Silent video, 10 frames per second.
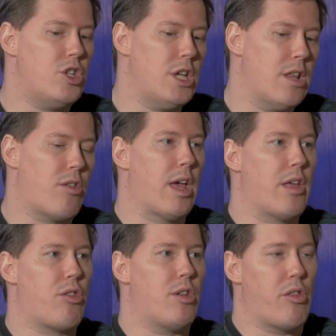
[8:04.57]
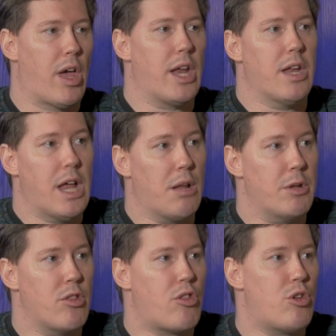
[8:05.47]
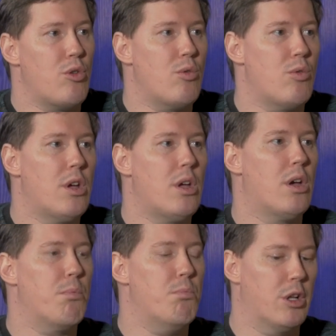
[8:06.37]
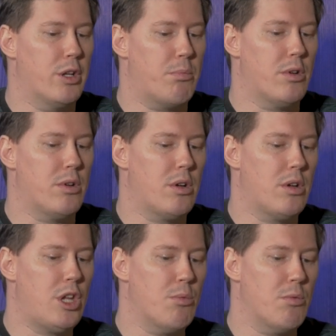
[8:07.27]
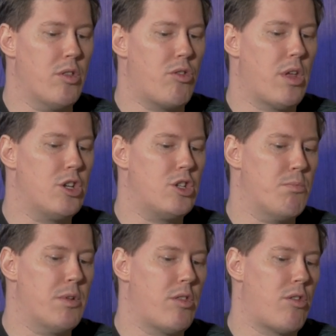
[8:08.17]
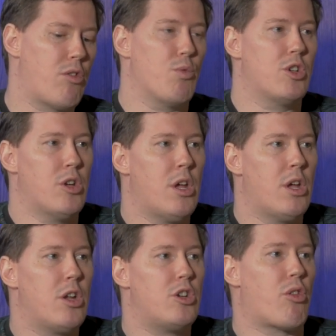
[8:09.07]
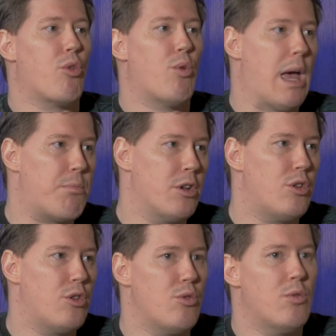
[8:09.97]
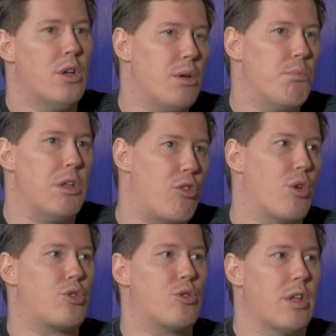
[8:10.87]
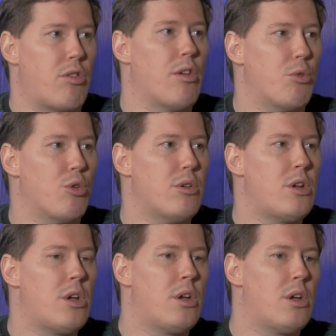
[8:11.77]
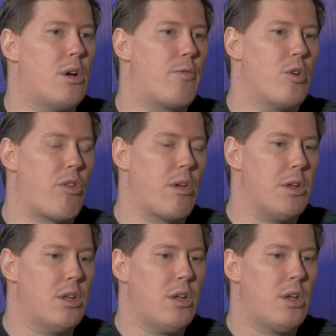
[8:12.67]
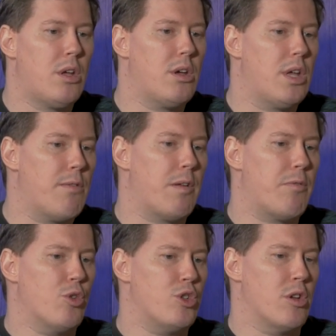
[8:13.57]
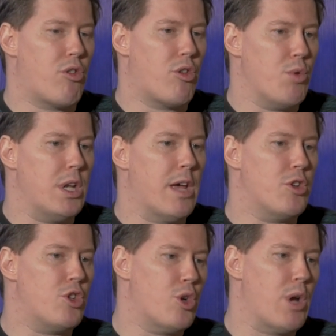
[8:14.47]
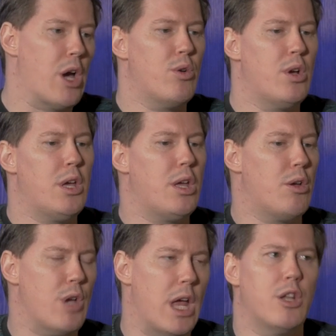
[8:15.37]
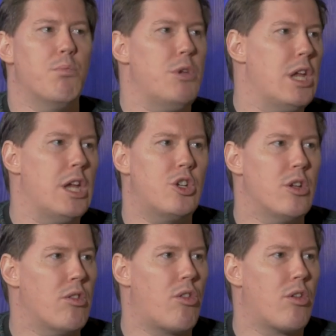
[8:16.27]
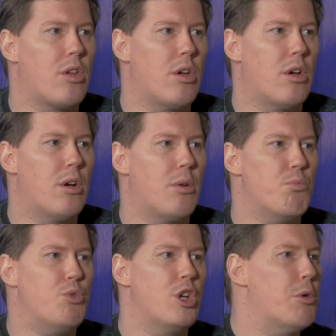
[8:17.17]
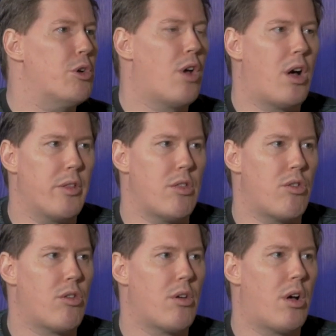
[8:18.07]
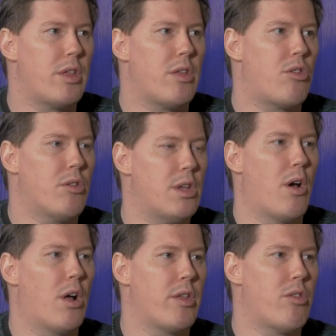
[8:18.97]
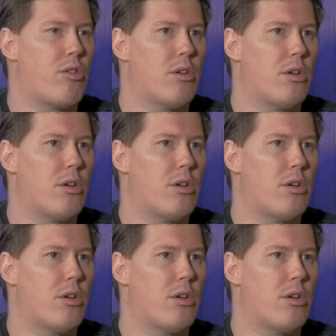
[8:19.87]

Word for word: genes as design elements to uh, build up uh, humans and chimpanzees, which just so happen to be structurally similar. Of course, I mean, uh, if evolution is true, we'd have to show how random mutations uh, bring about all these all these all these